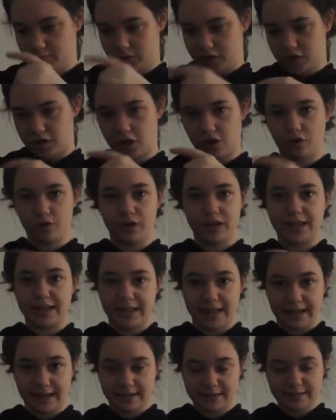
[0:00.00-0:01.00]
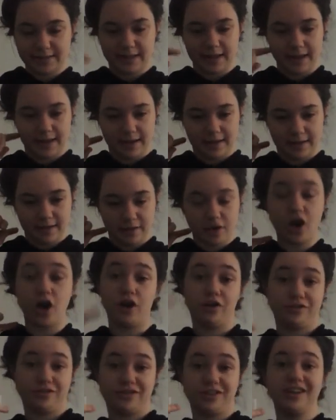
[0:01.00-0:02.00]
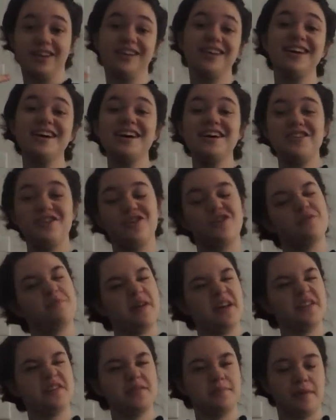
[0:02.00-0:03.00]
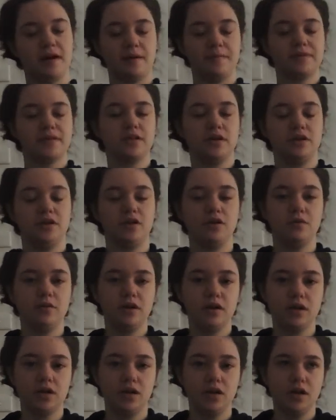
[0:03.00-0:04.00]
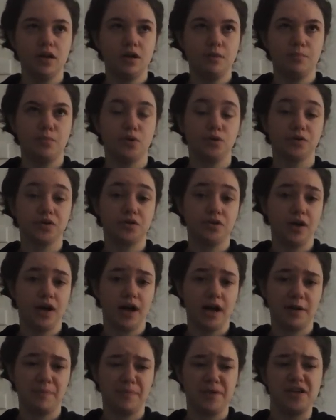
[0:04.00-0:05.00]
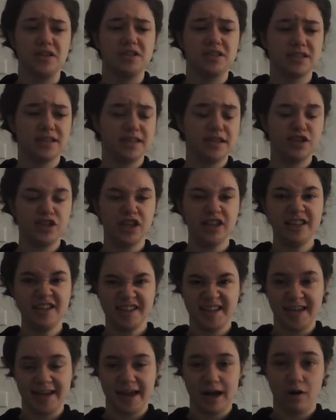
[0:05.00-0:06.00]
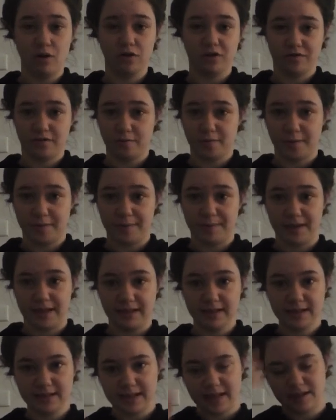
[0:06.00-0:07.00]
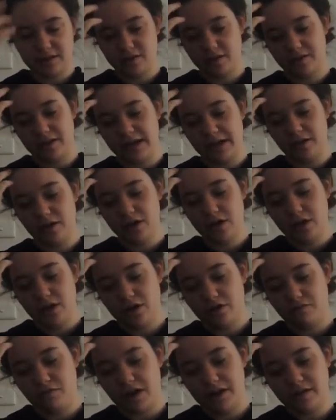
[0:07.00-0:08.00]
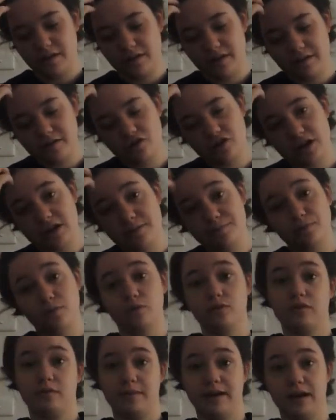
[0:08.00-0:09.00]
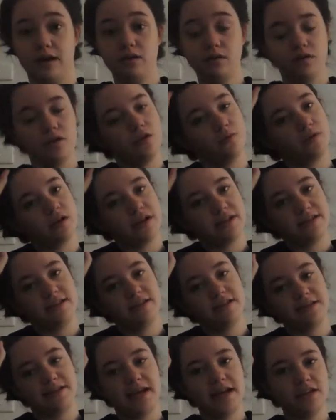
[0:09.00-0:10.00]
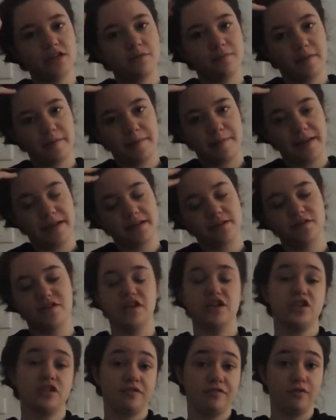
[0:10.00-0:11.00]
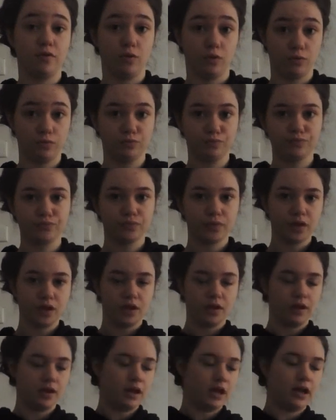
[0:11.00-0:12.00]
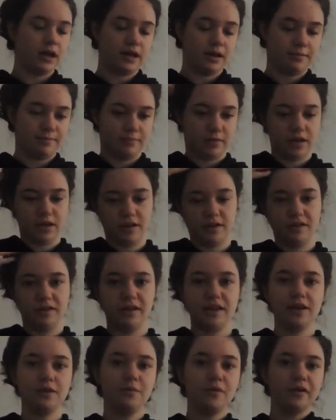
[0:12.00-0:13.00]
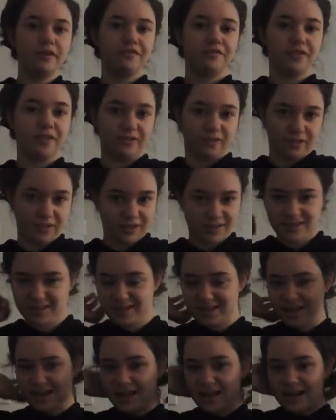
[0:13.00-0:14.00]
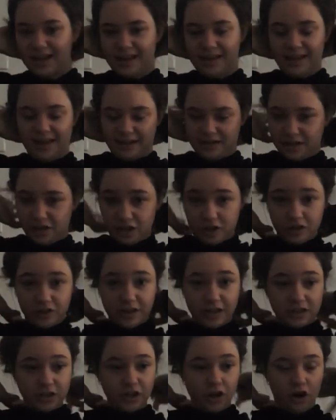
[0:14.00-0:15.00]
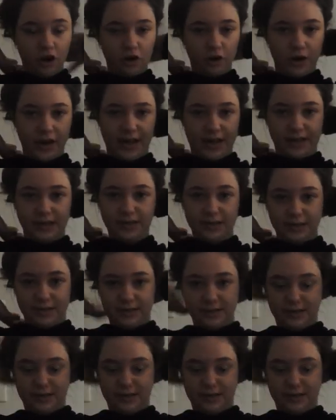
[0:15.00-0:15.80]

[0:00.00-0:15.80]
circle-y things, the curls. You could mess them up, so you don't want to pull too hard, but you're just going to gently take out all of the bobby pins, and so they, rather than trying to pull them out, you want to detach the bobby pins so they just fall. Like a waterfall. Yeah, so you're going to do that to your whole head.